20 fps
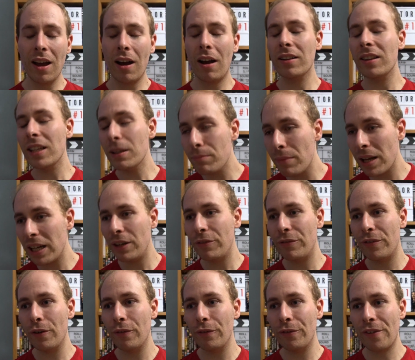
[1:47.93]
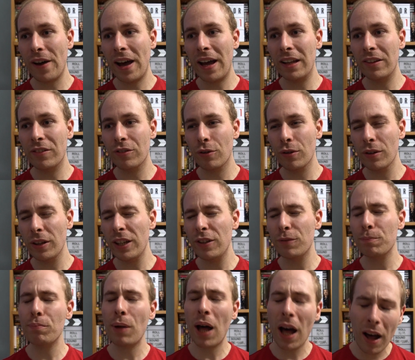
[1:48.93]
I think many film fans are at
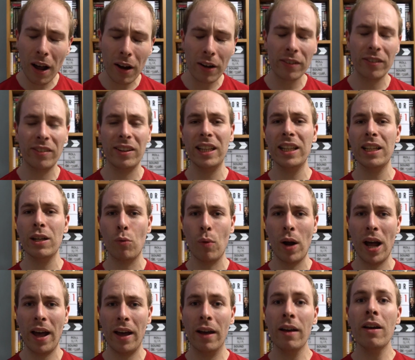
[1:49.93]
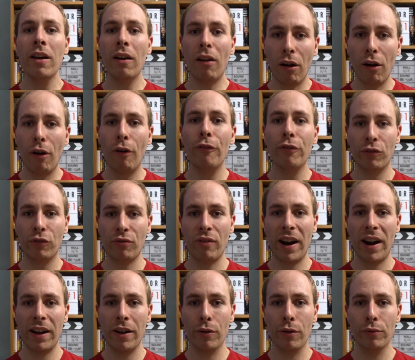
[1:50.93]
least partially aware of
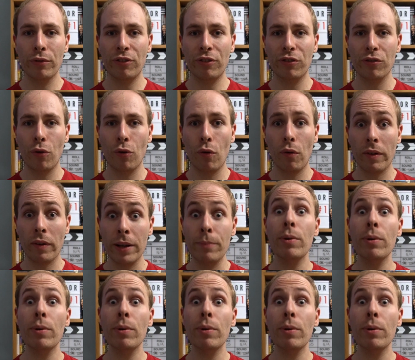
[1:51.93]
Trejo's story,